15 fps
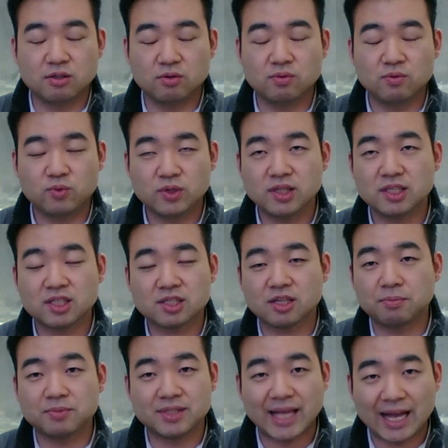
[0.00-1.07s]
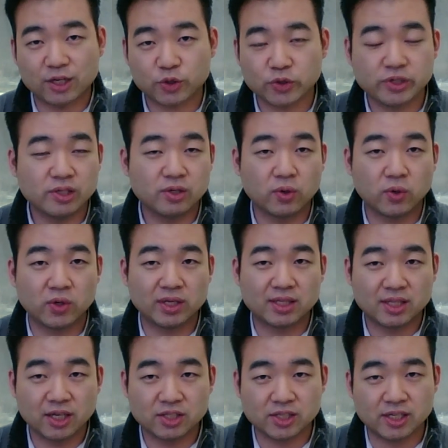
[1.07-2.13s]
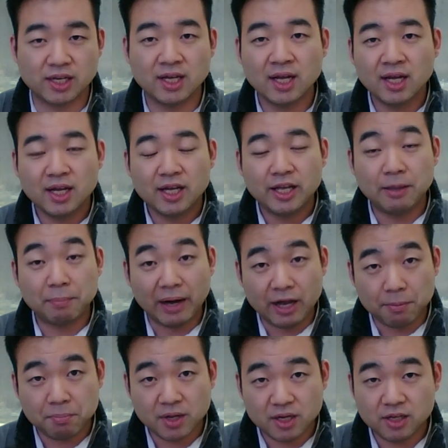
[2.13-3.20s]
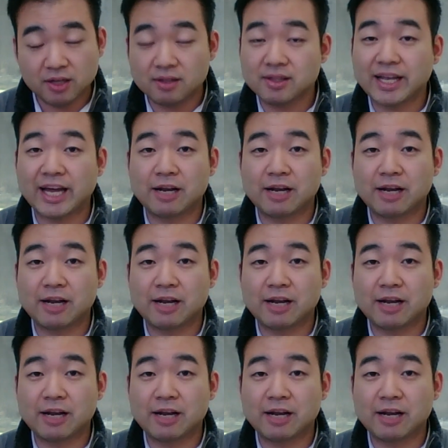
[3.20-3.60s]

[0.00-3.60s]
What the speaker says: really just comes naturally or it doesn't. In my opinion, data